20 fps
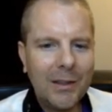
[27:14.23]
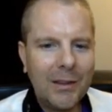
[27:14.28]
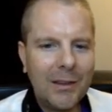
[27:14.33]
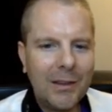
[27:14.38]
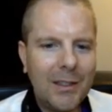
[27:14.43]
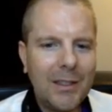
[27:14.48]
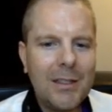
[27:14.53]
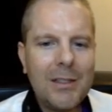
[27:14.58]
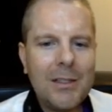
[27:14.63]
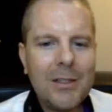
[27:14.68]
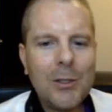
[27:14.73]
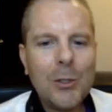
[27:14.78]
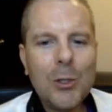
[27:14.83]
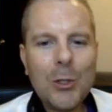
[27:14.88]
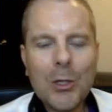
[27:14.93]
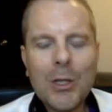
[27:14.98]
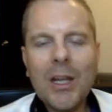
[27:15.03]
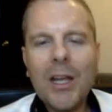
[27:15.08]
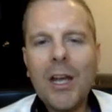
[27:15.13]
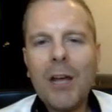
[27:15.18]
These
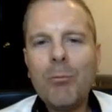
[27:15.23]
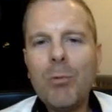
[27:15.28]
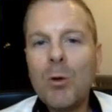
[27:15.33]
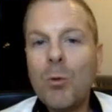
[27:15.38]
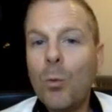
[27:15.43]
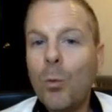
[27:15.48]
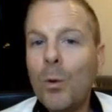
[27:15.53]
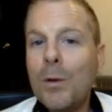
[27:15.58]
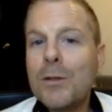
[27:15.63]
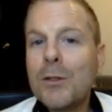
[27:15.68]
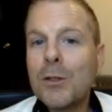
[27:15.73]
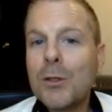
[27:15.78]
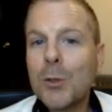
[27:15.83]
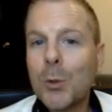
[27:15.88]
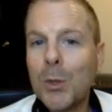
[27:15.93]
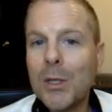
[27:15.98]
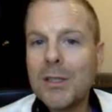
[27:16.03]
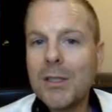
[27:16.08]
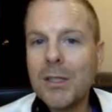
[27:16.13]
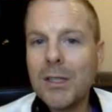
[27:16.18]
usually happen once or
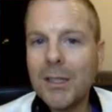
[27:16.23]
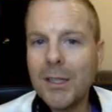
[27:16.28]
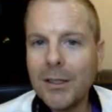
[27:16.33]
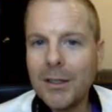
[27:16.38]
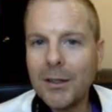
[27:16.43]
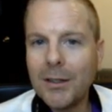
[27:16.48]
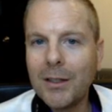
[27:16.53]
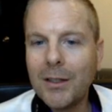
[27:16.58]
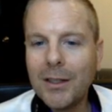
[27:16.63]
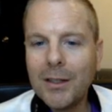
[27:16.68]
twice a year.